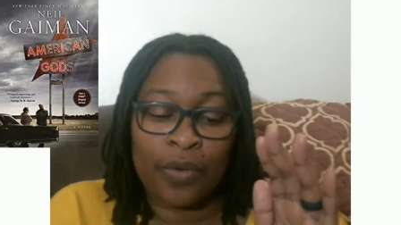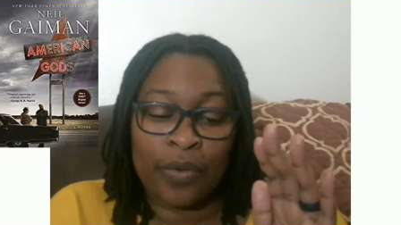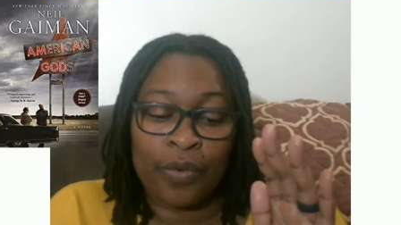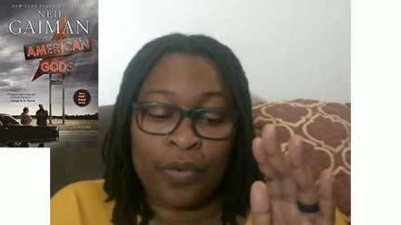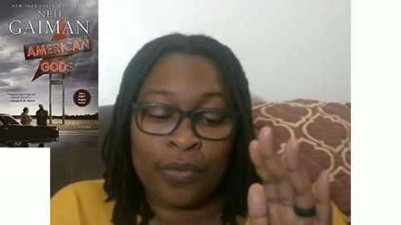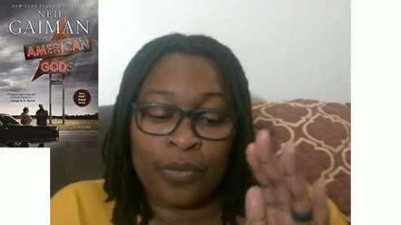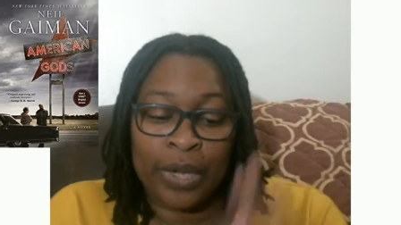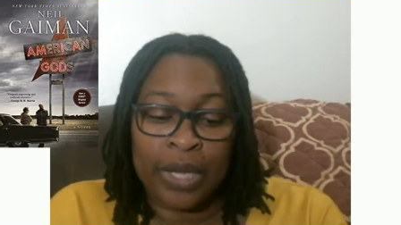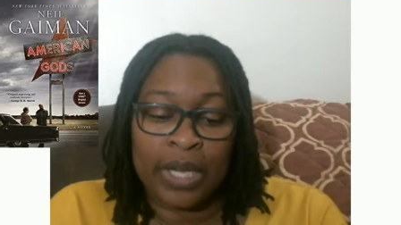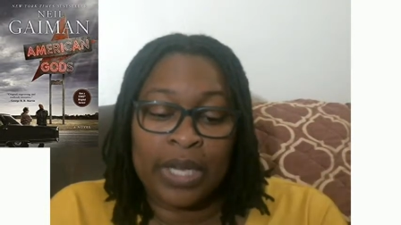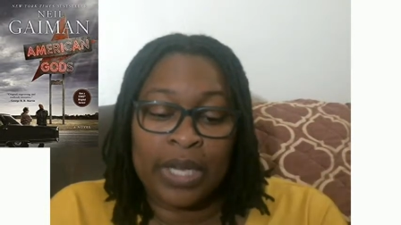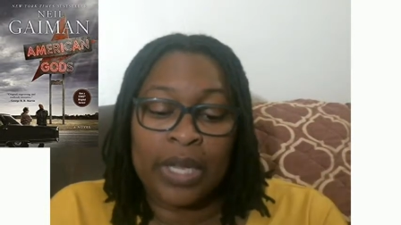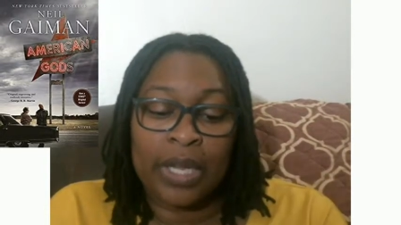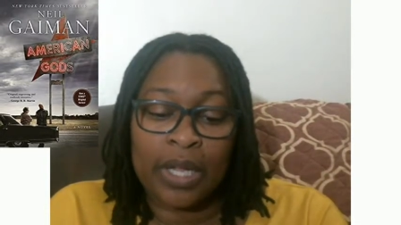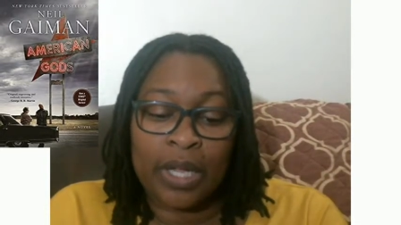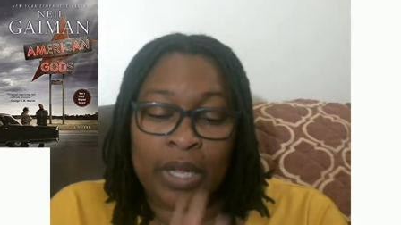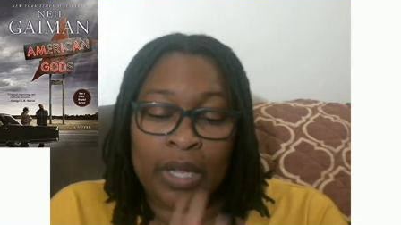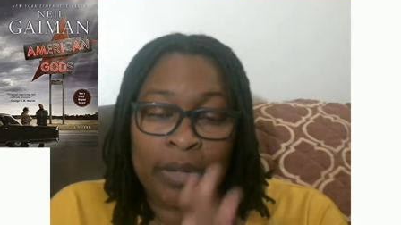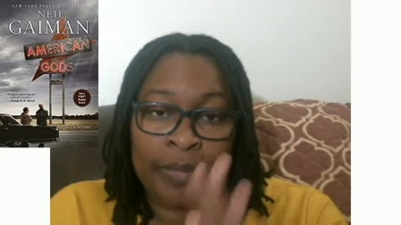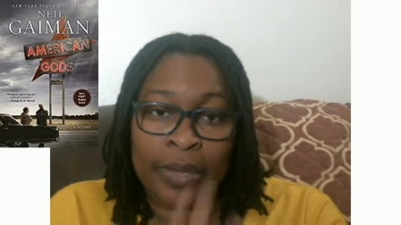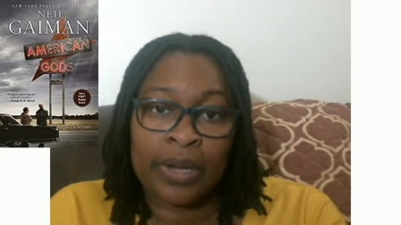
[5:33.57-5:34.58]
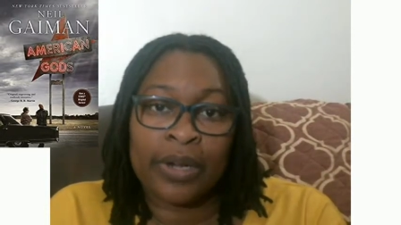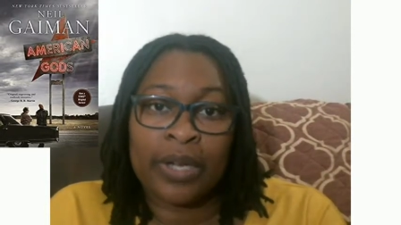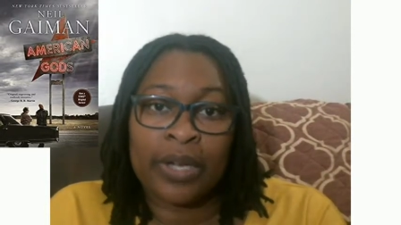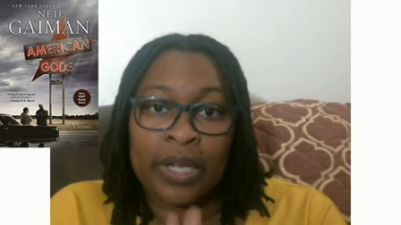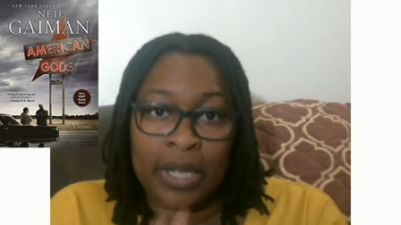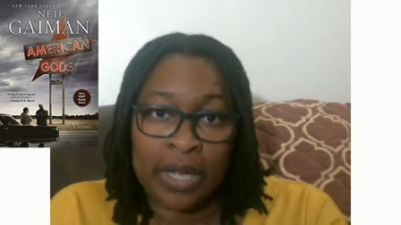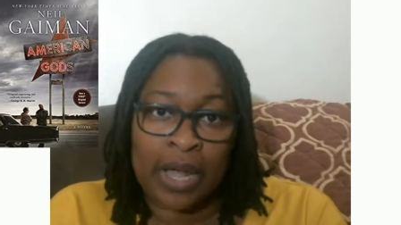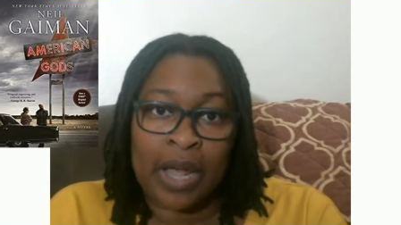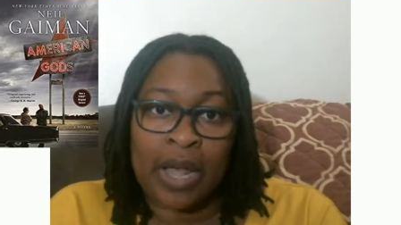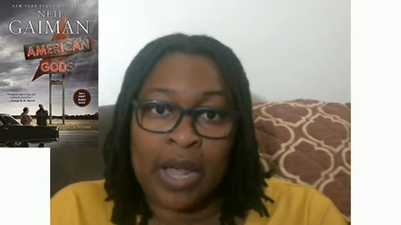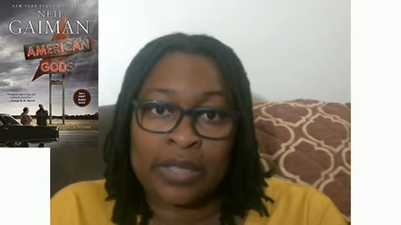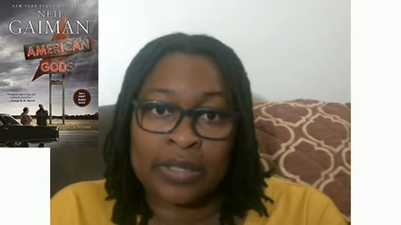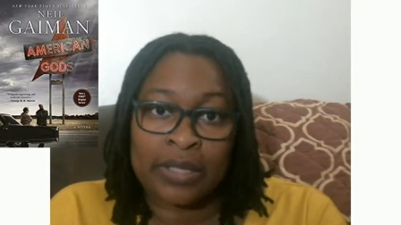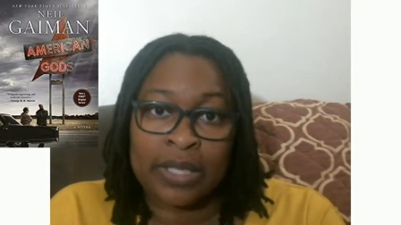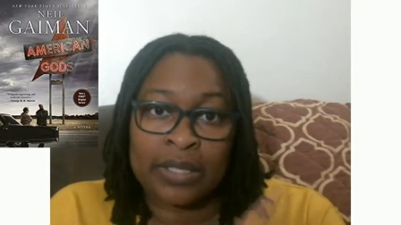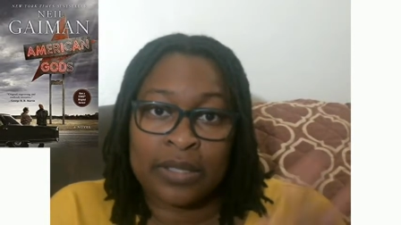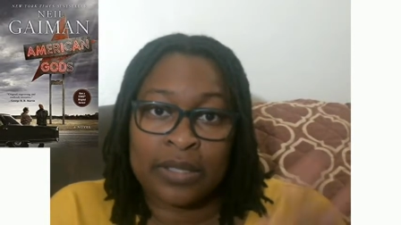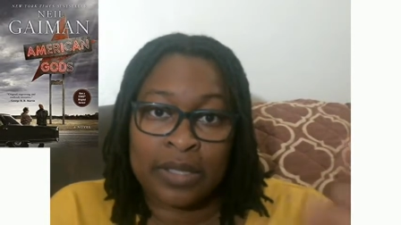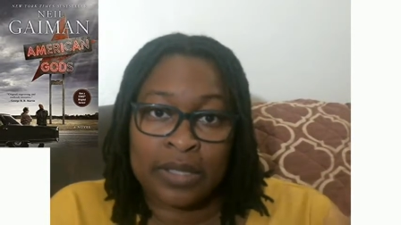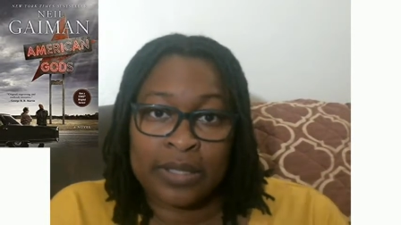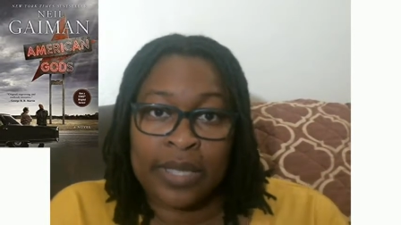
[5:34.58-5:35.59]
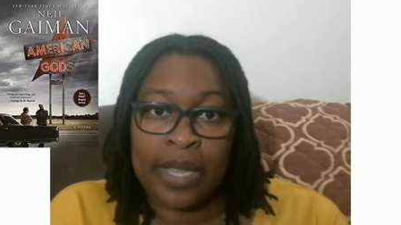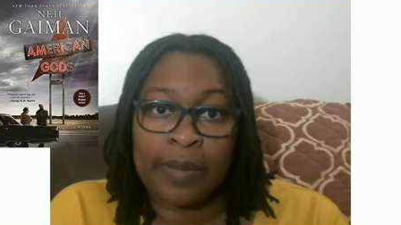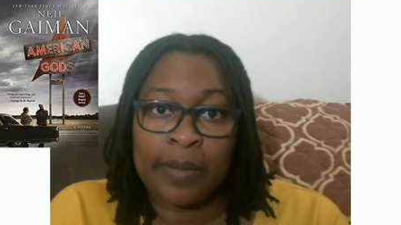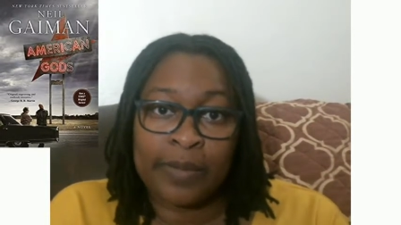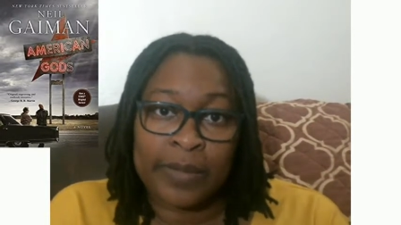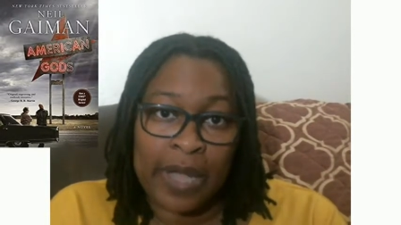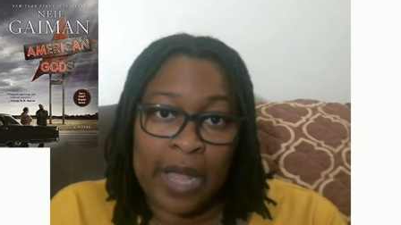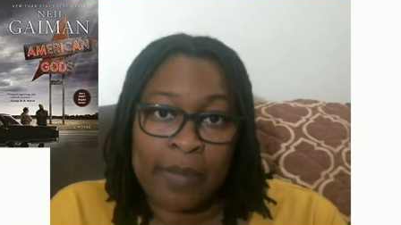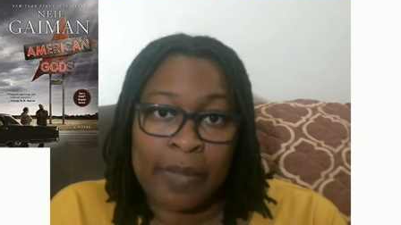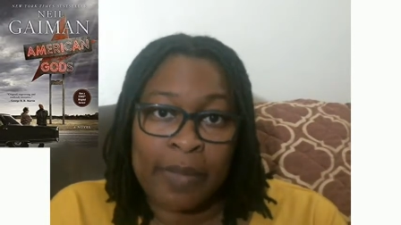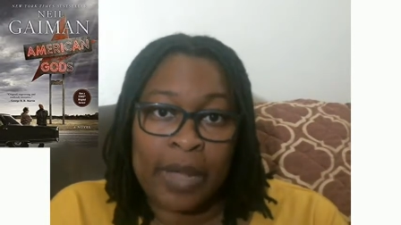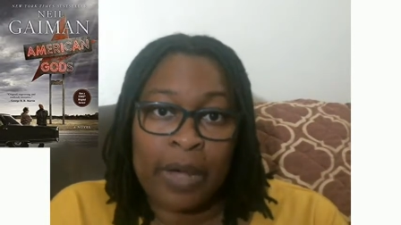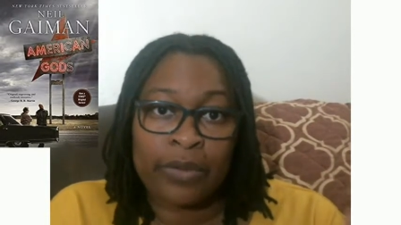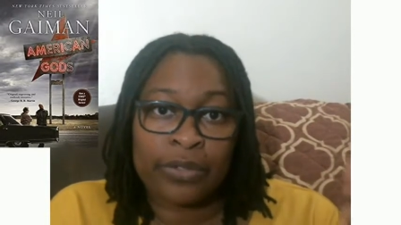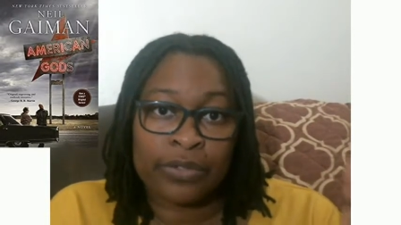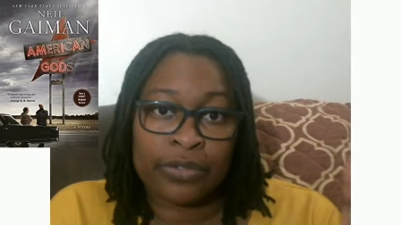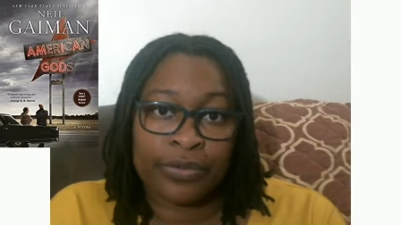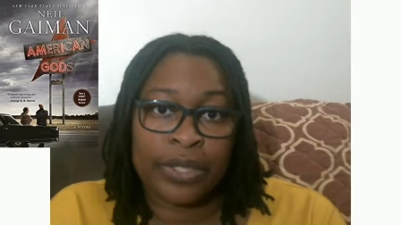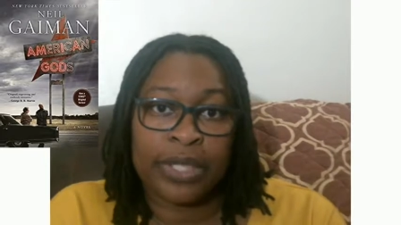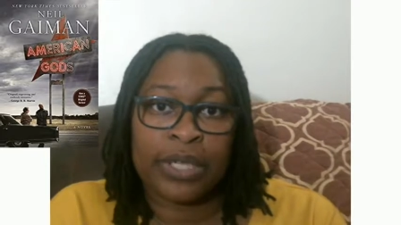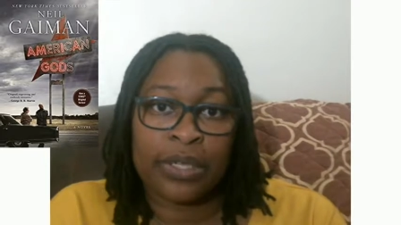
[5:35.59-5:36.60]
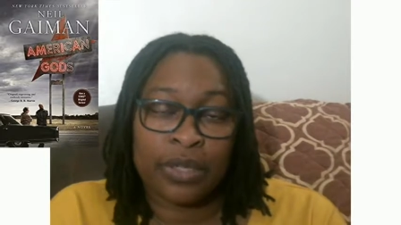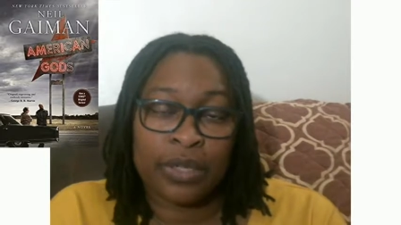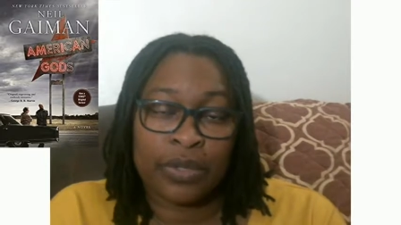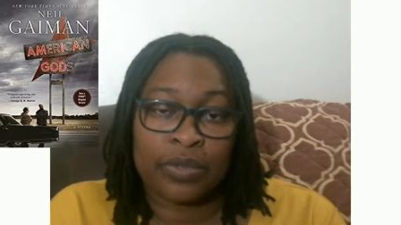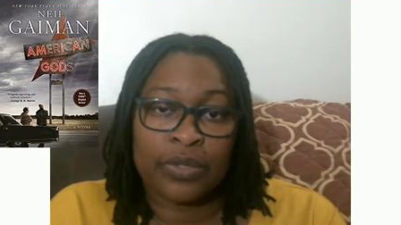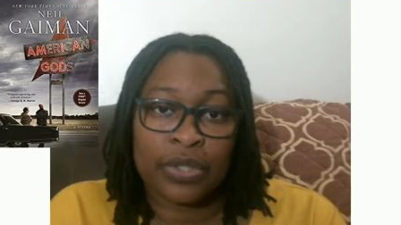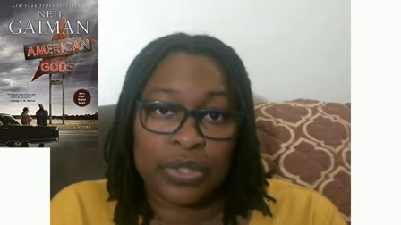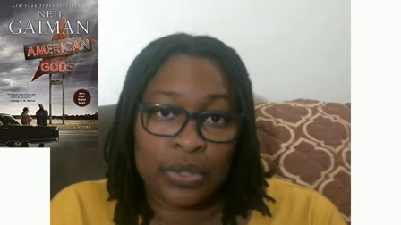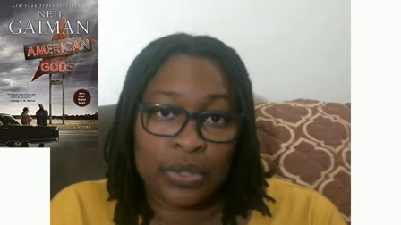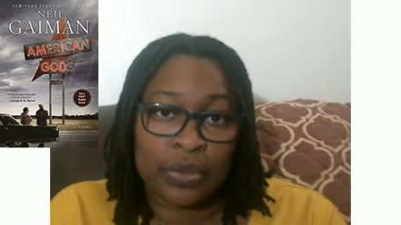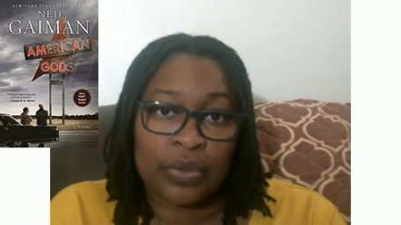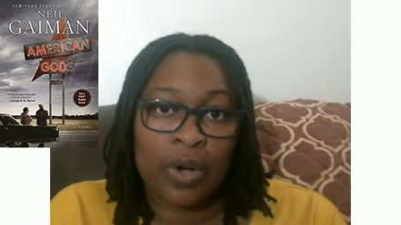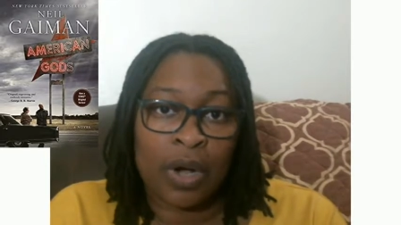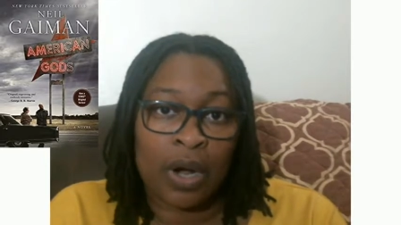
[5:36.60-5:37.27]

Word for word: reading American Gods at the same time I was reading those two